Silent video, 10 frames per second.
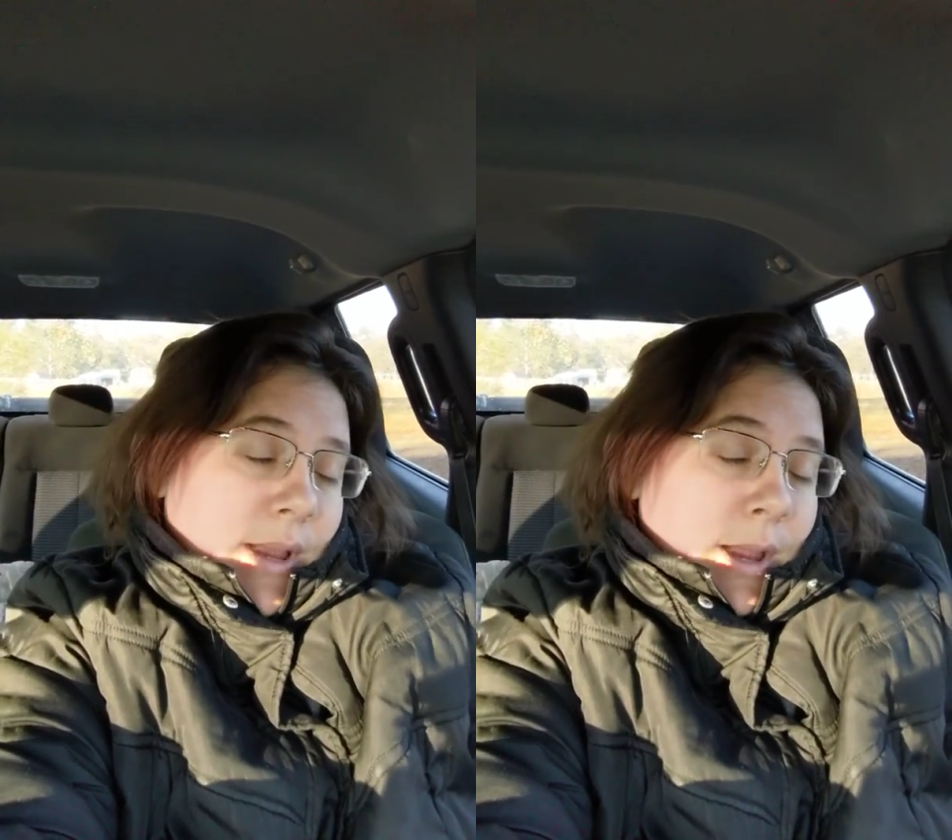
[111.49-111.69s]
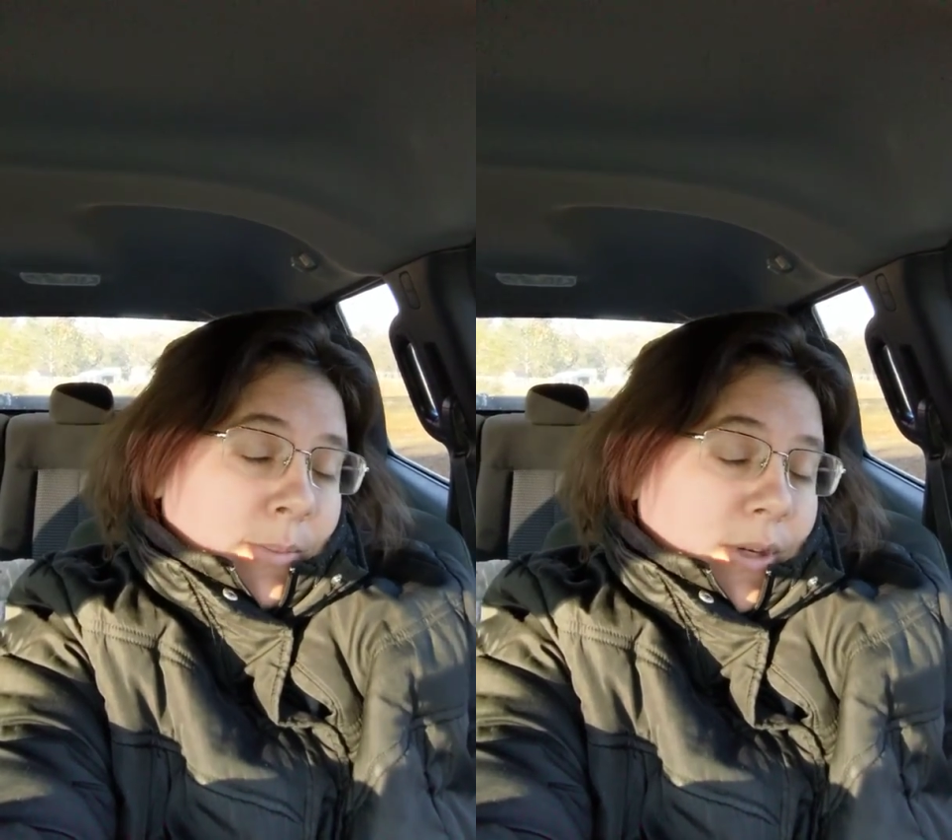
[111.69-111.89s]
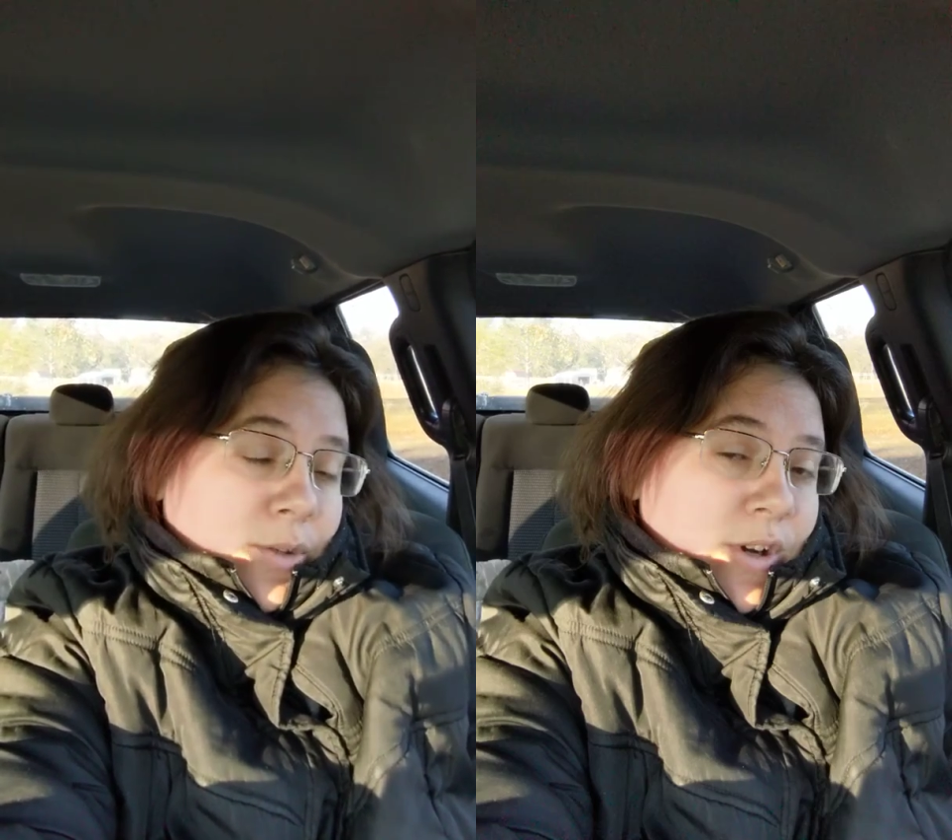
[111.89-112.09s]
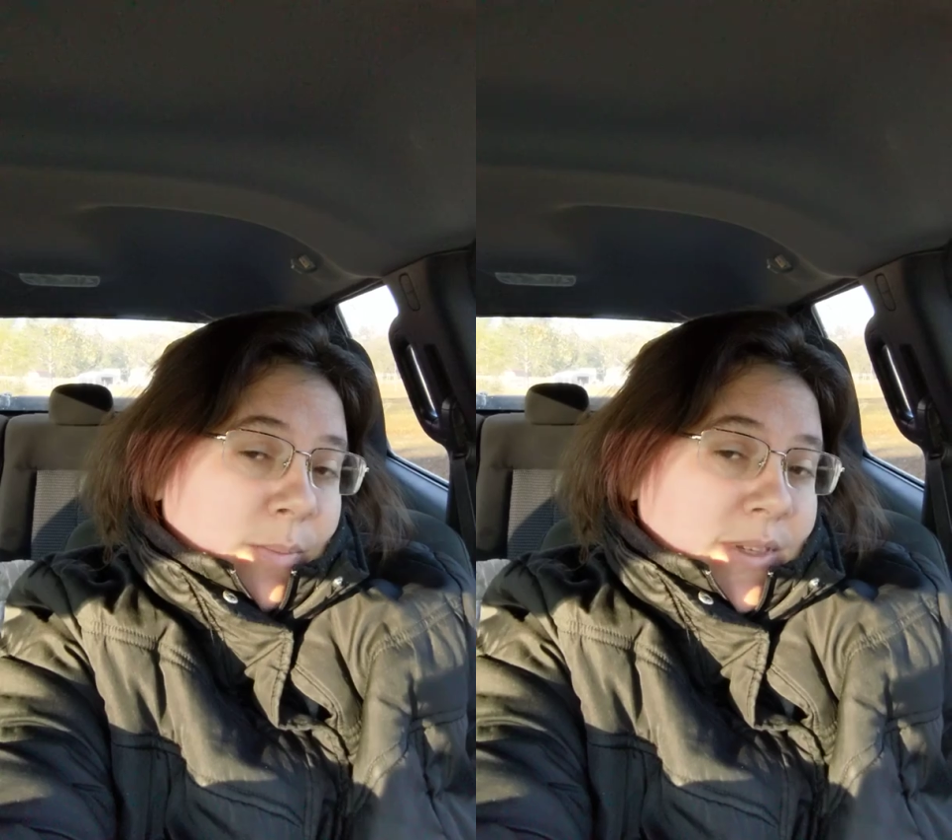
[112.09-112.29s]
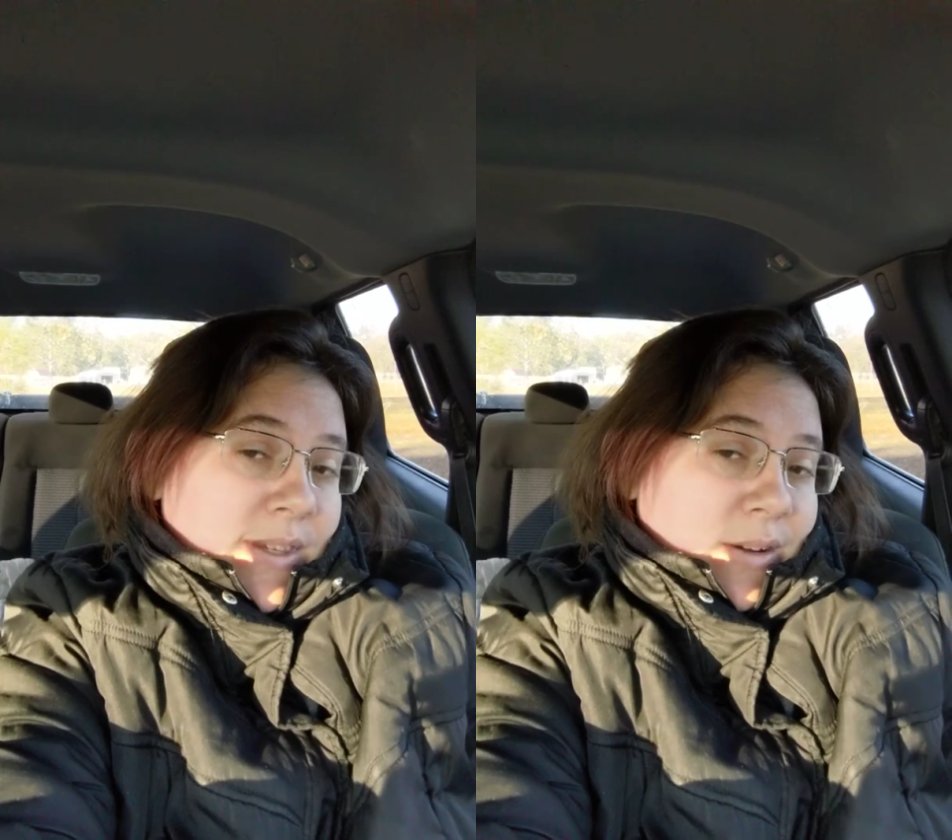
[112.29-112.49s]
I'm going to
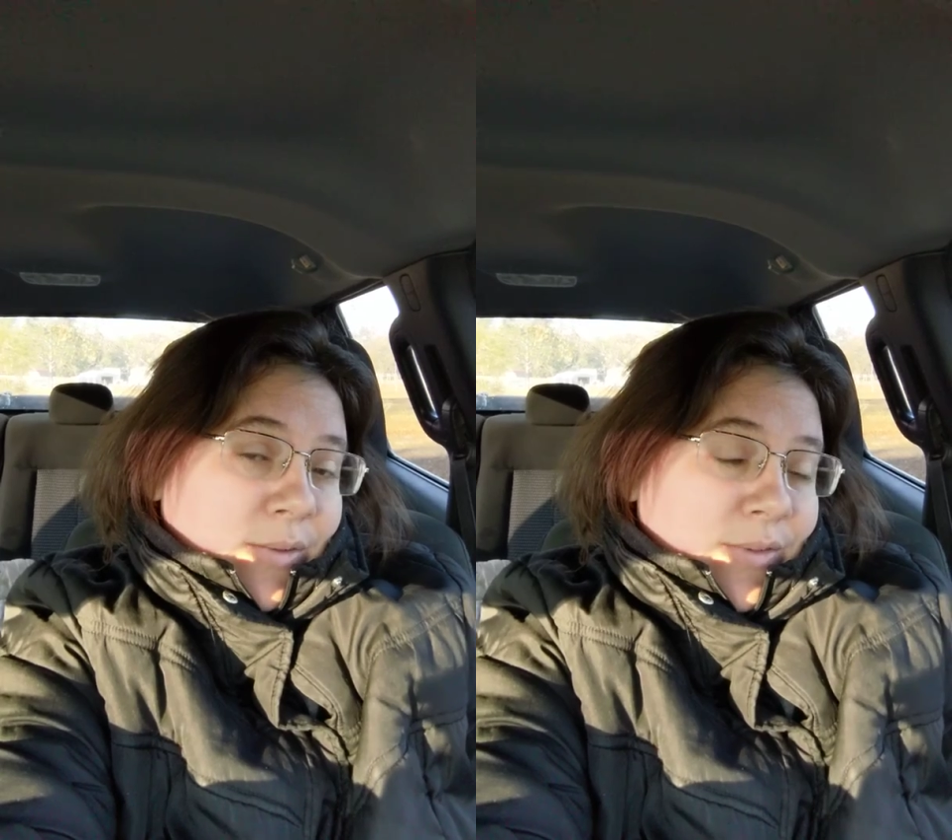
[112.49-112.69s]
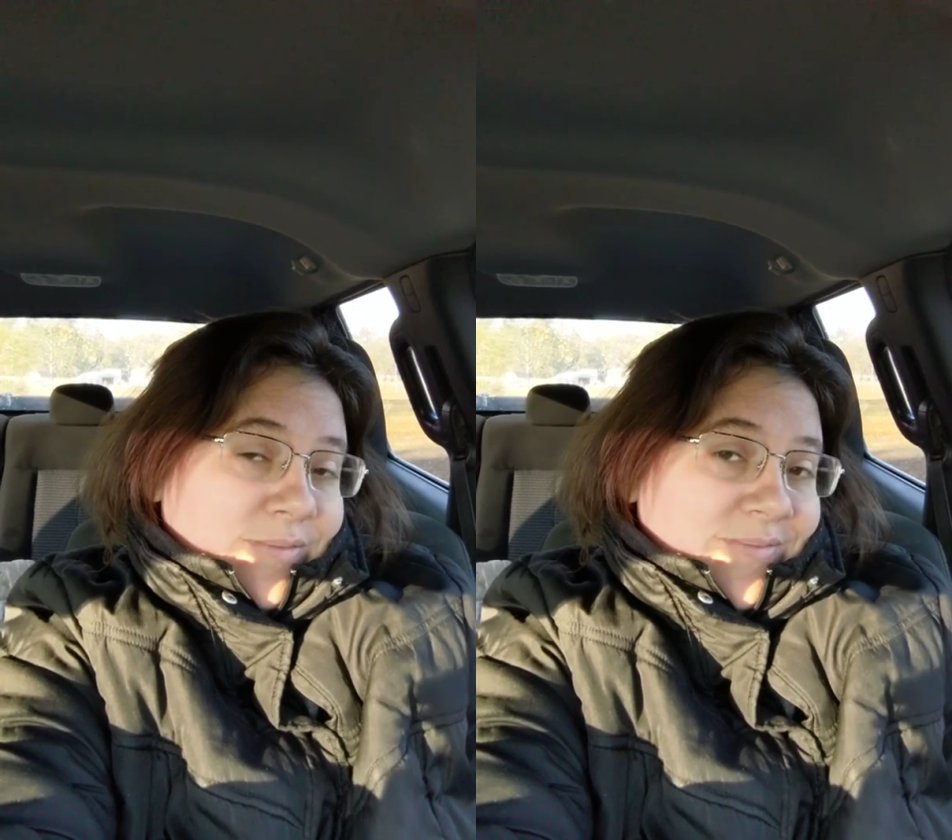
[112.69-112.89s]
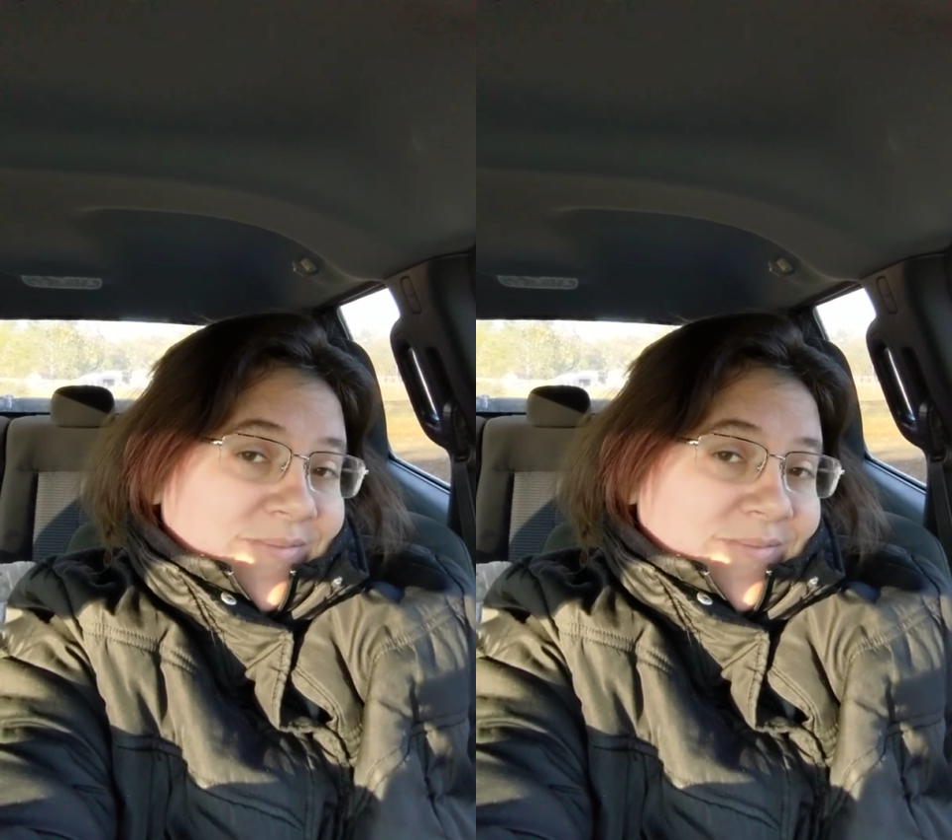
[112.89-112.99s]
try myself.